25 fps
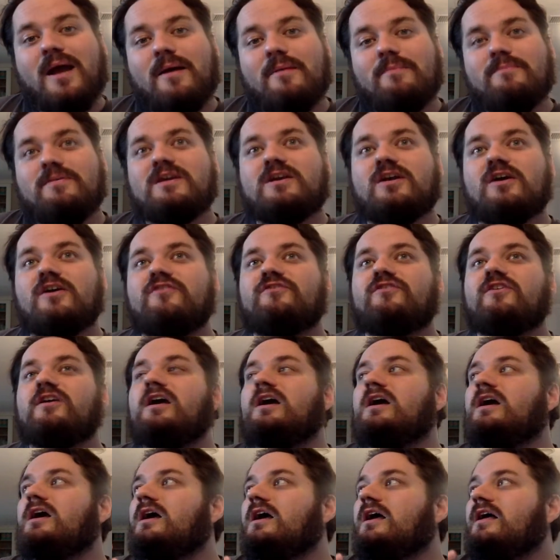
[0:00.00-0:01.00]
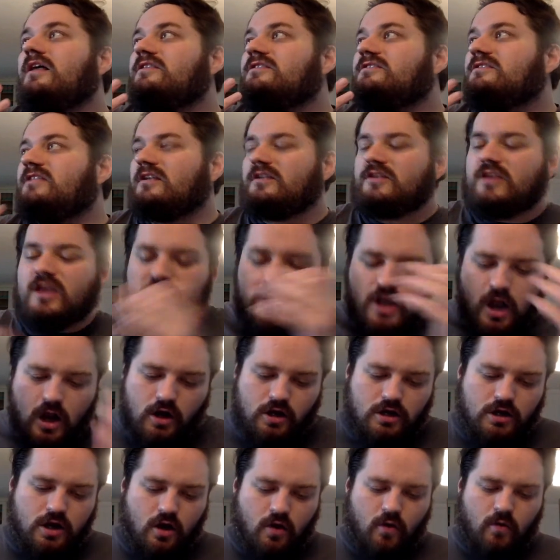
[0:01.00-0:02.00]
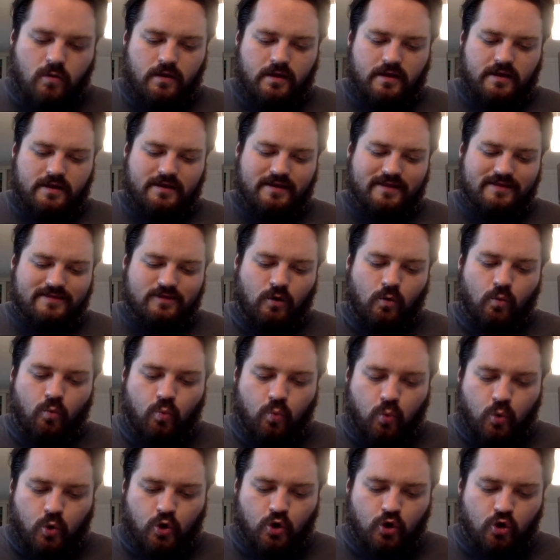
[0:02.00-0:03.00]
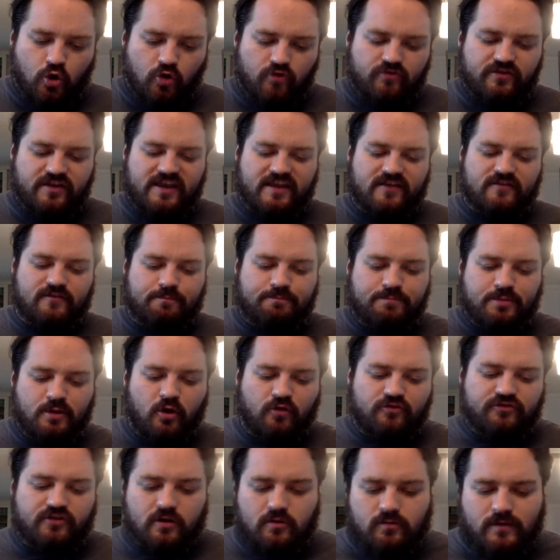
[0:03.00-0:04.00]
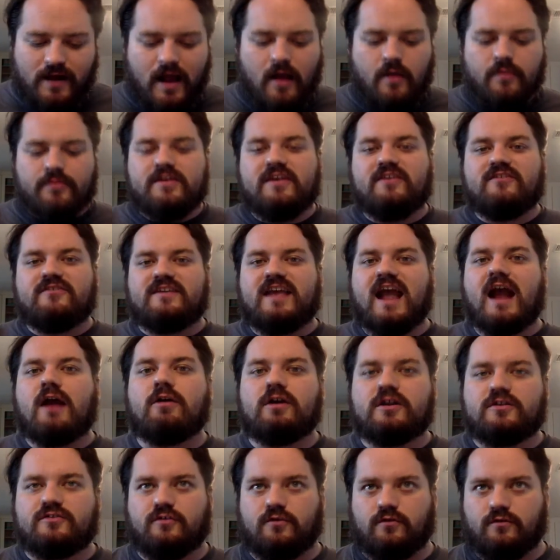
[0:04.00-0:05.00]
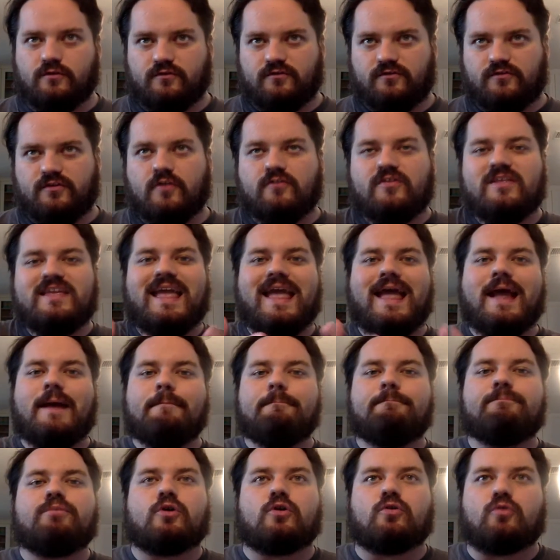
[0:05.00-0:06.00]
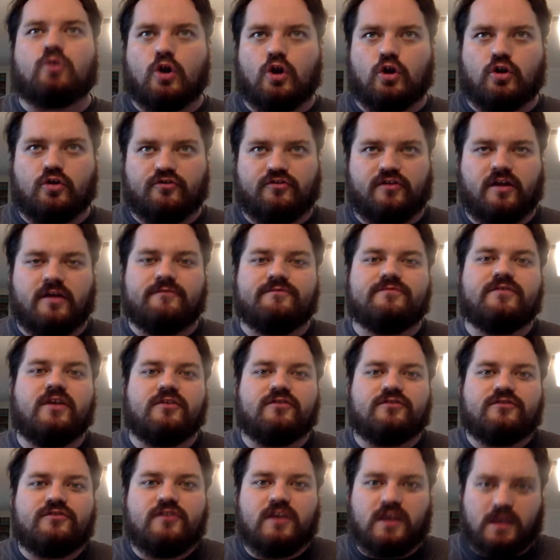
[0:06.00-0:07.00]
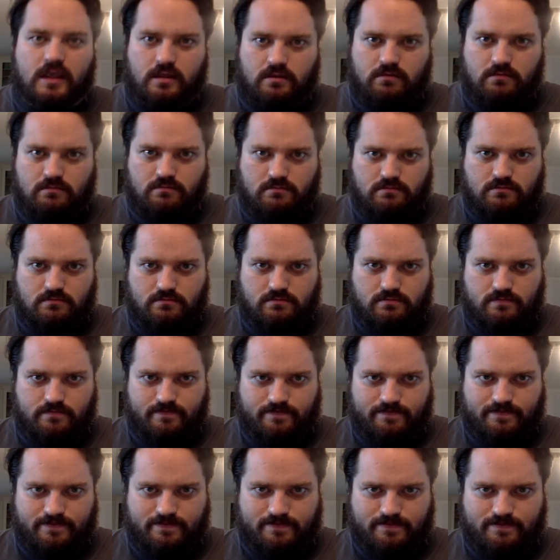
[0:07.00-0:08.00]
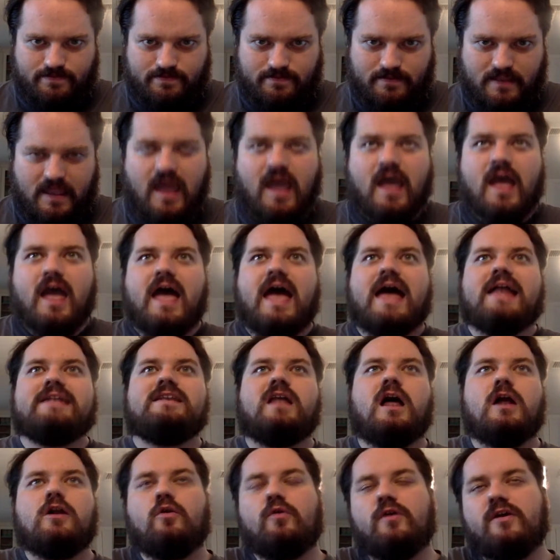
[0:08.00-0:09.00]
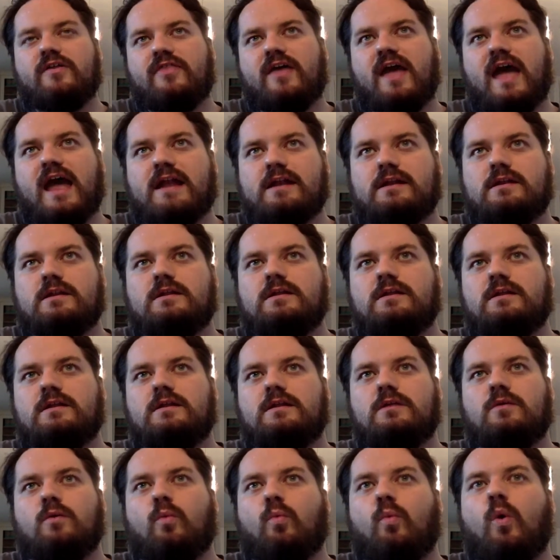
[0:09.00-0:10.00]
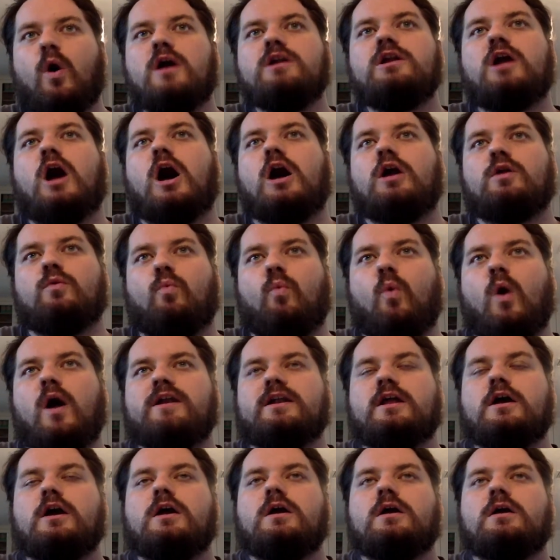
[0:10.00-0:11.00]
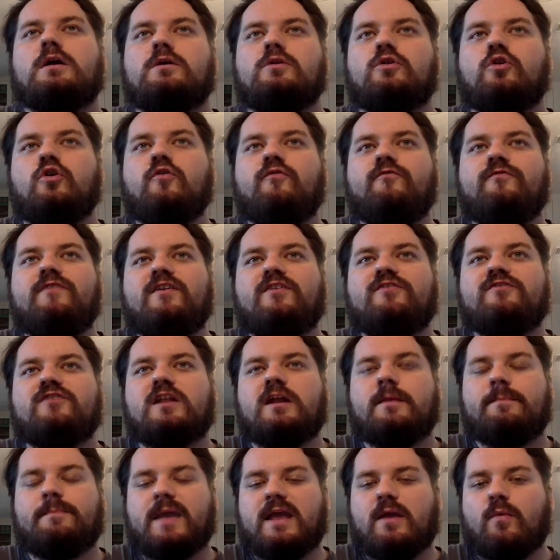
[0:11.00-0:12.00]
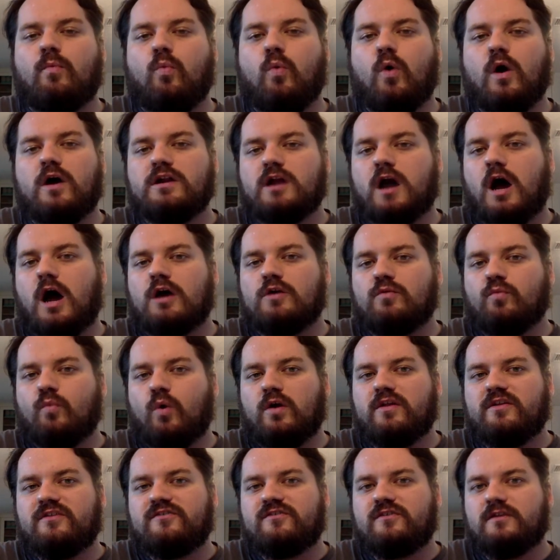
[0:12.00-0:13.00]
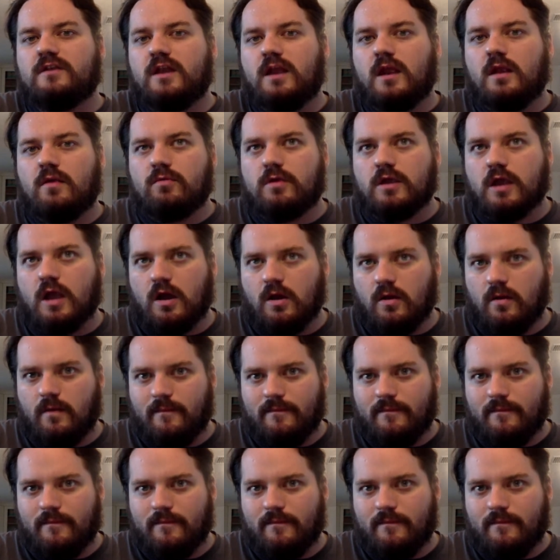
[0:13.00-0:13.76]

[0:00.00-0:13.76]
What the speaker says: Because Yonko, the world is built around these characters. They're the emperors of the sea. And not only that, one-on-one. Luffy set up a one-on-one scenario.